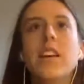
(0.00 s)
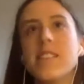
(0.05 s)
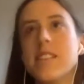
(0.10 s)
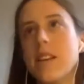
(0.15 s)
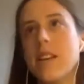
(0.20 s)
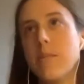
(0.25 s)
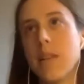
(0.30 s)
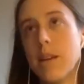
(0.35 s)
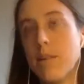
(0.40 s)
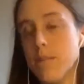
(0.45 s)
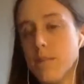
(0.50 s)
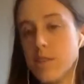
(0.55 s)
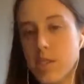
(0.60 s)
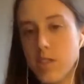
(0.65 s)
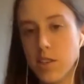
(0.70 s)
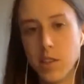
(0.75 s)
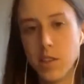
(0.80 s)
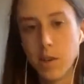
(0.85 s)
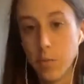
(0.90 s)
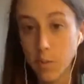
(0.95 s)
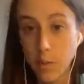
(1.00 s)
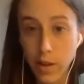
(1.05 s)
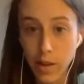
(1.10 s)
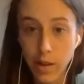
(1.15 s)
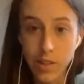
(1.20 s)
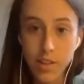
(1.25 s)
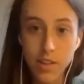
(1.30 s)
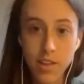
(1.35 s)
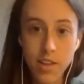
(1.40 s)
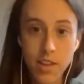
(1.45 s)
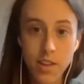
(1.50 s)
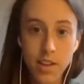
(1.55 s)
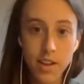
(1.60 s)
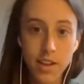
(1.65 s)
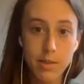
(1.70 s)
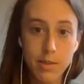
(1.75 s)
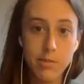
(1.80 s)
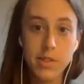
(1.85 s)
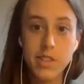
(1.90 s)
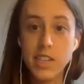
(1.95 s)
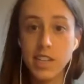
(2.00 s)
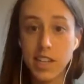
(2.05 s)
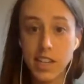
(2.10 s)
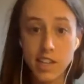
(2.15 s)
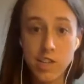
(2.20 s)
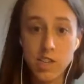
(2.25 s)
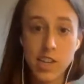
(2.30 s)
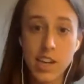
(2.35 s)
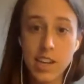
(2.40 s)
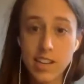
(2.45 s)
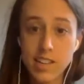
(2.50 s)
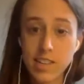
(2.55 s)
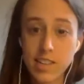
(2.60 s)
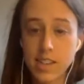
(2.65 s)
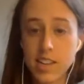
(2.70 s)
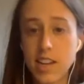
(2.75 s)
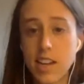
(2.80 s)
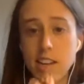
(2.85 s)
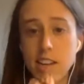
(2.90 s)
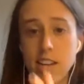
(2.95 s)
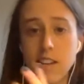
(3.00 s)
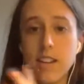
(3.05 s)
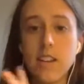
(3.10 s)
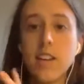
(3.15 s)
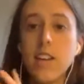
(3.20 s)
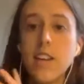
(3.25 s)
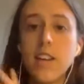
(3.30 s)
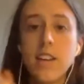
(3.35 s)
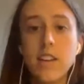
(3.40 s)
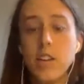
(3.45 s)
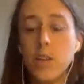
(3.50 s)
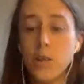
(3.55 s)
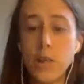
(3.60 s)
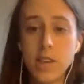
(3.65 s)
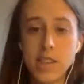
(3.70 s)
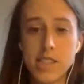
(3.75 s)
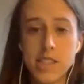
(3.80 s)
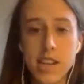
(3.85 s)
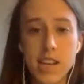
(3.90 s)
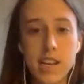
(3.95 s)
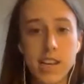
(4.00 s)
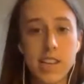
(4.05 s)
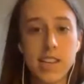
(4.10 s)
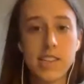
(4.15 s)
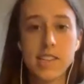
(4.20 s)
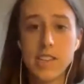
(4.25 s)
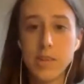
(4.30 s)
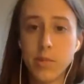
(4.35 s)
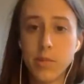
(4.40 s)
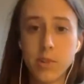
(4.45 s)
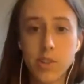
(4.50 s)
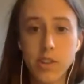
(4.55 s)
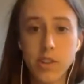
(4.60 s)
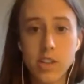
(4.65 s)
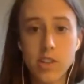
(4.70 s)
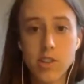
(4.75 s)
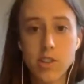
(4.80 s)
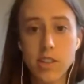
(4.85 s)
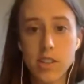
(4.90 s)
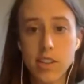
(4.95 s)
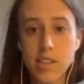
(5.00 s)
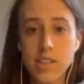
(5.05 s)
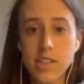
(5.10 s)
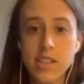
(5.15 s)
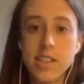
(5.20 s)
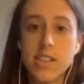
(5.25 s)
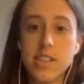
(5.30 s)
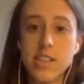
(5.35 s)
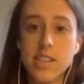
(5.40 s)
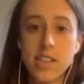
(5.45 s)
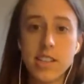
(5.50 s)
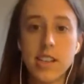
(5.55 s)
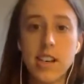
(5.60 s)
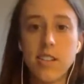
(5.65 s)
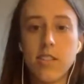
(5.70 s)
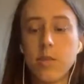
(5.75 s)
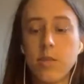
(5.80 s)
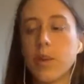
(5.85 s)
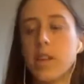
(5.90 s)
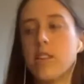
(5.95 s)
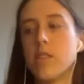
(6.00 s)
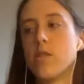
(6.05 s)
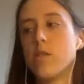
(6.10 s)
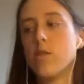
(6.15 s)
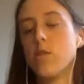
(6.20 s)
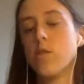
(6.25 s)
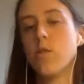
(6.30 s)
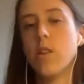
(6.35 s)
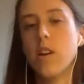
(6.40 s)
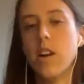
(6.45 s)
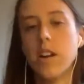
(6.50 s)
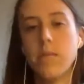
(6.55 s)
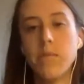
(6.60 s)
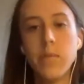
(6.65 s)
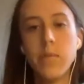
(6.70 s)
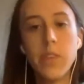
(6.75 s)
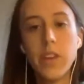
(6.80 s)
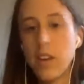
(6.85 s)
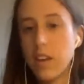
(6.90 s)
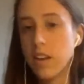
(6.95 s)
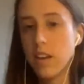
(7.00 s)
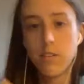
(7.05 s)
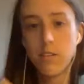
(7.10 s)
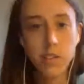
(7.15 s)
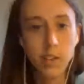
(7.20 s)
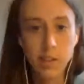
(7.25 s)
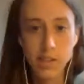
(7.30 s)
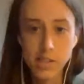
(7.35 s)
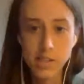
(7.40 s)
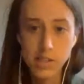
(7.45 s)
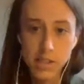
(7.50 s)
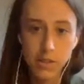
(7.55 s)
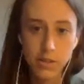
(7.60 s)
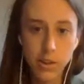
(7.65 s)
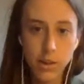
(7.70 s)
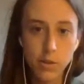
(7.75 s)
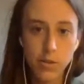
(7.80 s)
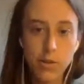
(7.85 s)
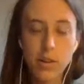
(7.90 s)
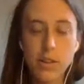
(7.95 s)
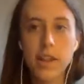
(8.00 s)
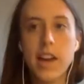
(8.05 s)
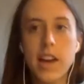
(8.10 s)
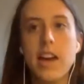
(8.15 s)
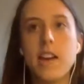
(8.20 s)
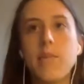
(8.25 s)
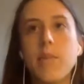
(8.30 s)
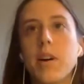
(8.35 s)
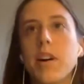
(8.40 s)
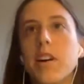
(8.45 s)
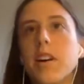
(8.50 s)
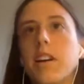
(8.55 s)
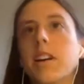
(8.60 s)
sometimes dealing with DHS and USCIS, the immigration entities in the government, to figure stuff out for them,